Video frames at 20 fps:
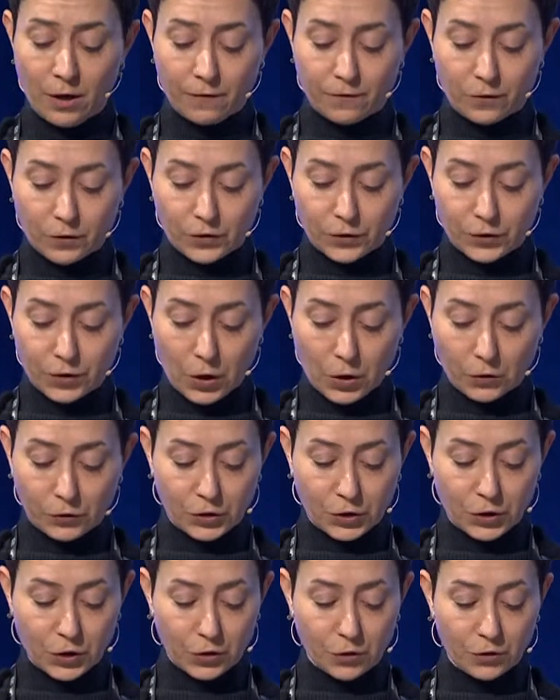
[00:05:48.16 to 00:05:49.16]
for
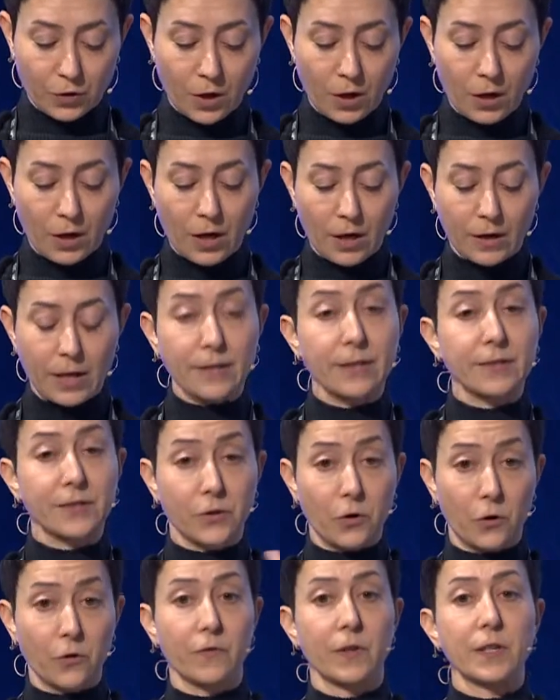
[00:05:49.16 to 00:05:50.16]
CO2
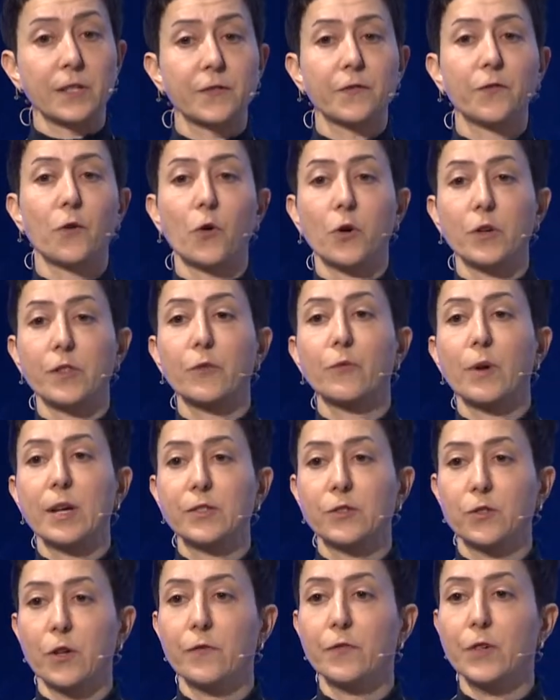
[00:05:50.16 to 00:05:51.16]
service for the
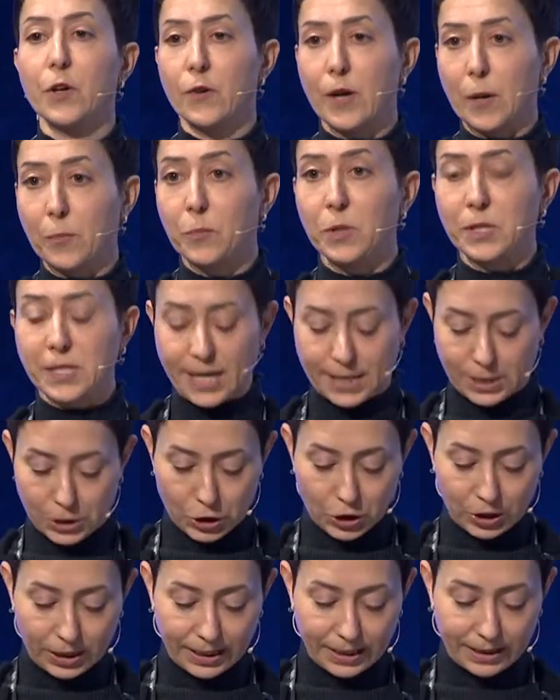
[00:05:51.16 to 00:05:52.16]
rest of Europe,
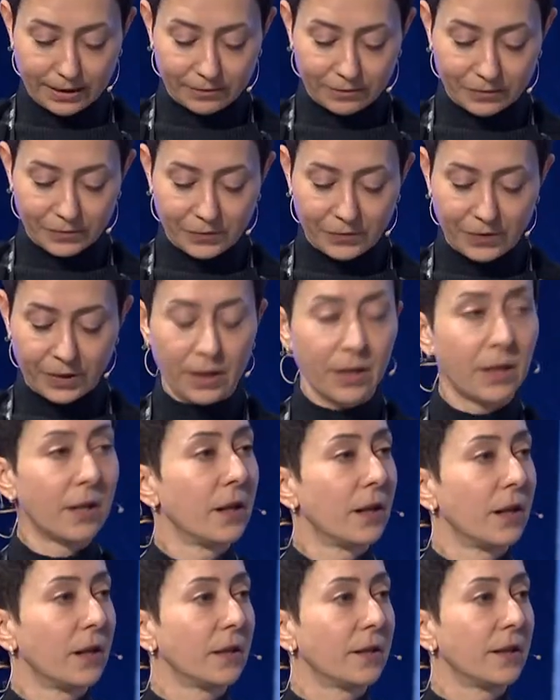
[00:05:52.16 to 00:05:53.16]
potentially.
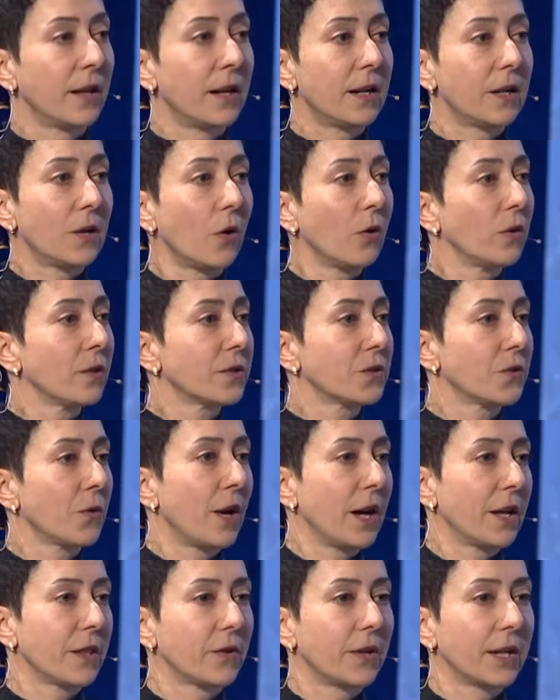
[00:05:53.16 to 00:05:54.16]
There are also
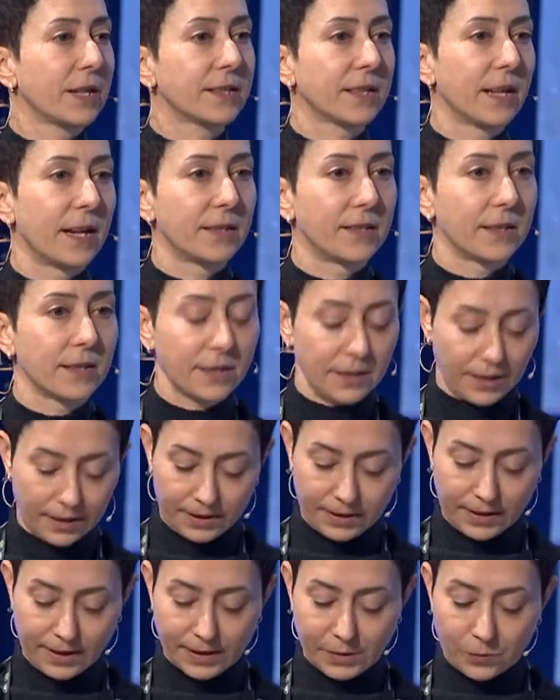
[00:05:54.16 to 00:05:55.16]
other exciting
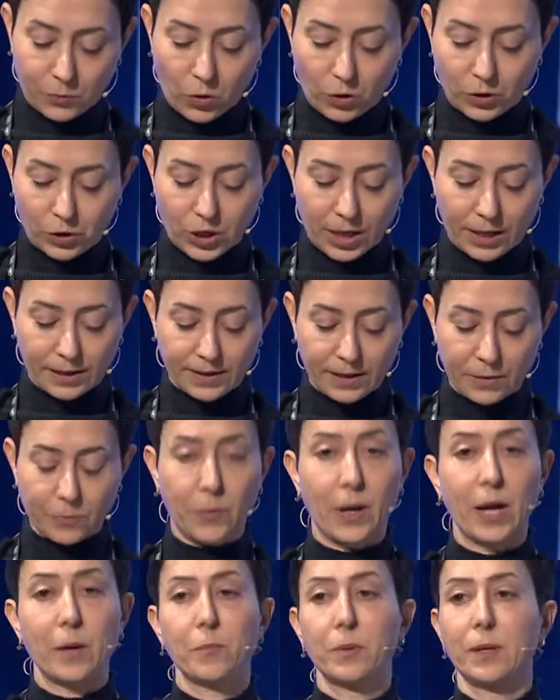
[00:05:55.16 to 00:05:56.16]
CCS projects in
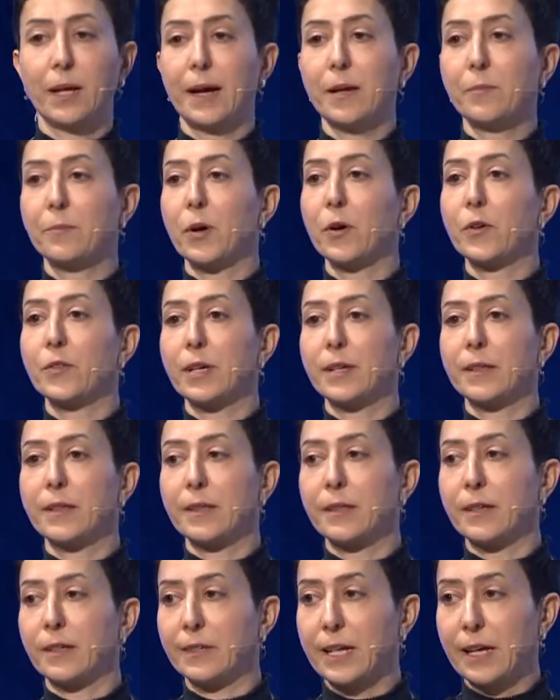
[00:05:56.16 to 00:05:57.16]
pipeline, both in
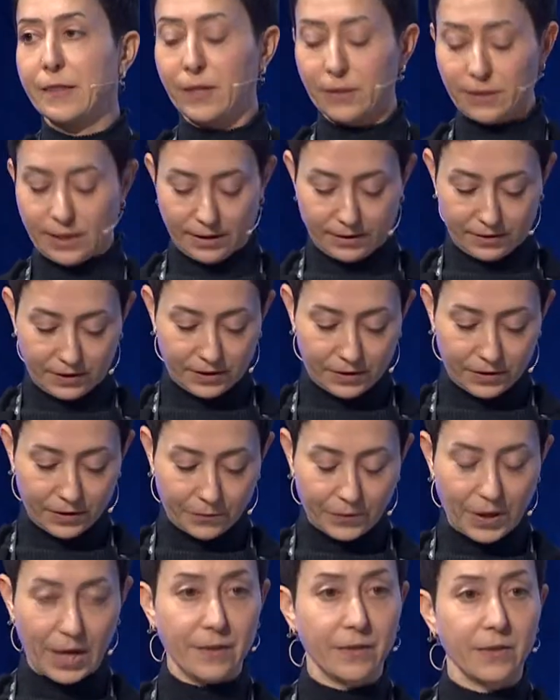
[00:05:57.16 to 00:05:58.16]
the Netherlands
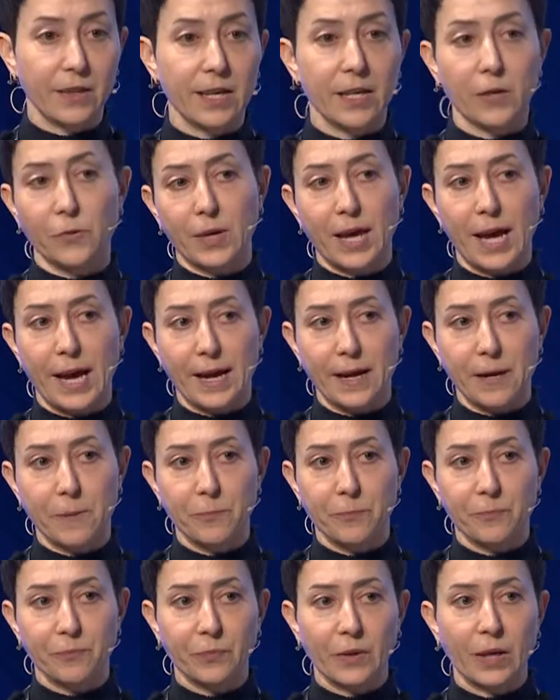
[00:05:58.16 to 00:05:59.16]
and the UK.
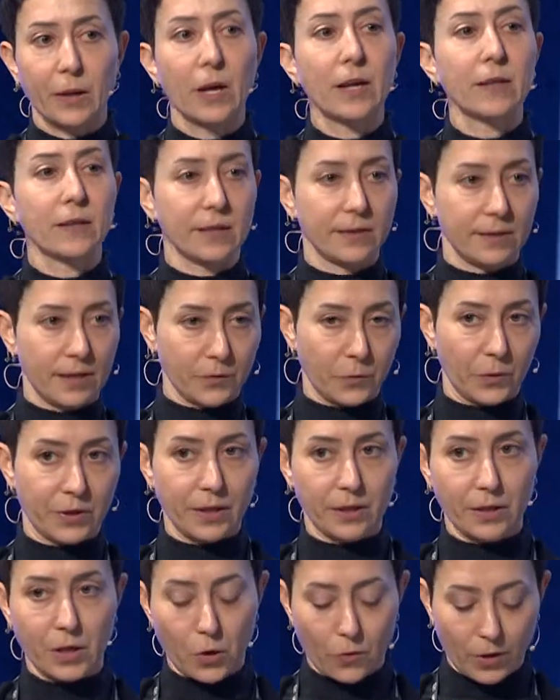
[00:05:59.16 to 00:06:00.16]
This is
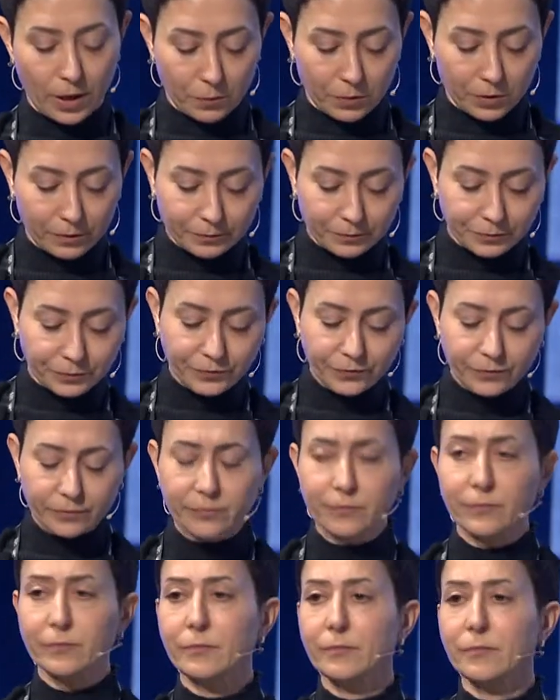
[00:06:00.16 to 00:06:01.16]
within Europe.
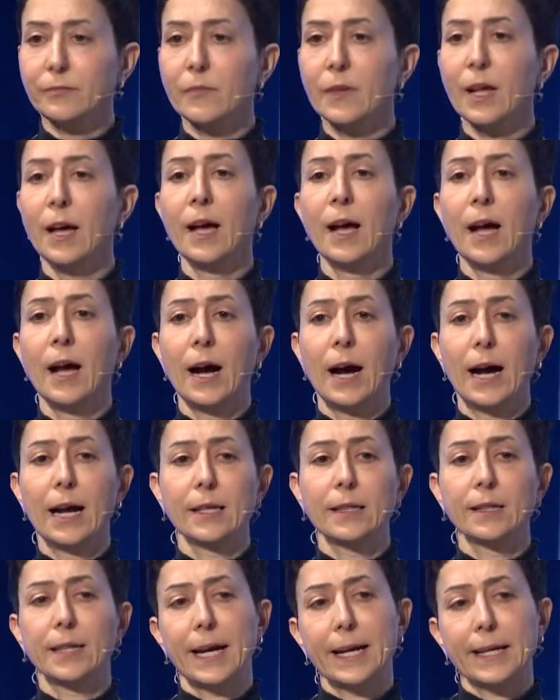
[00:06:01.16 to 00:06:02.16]

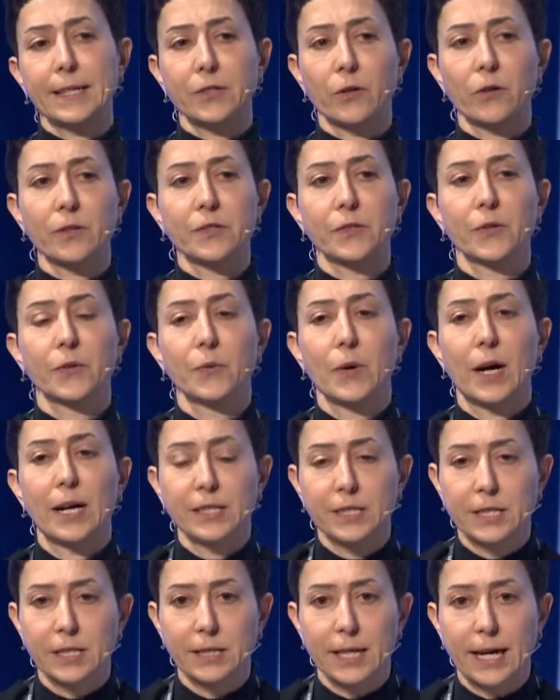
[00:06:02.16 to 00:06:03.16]
I'd like to also
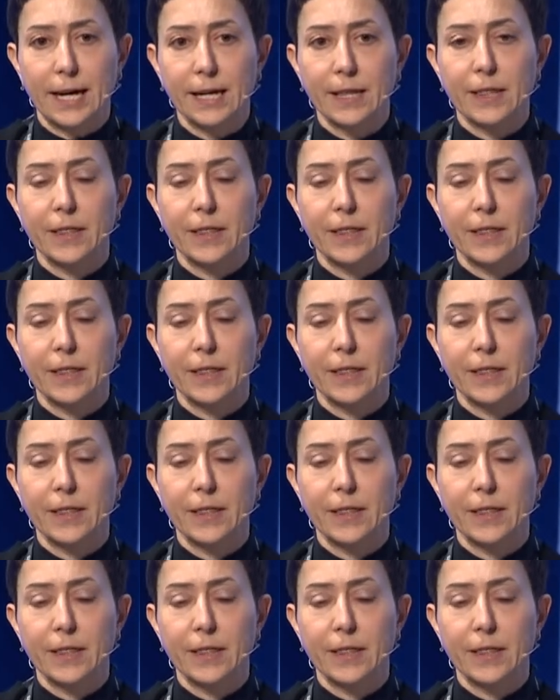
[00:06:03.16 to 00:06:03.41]
underline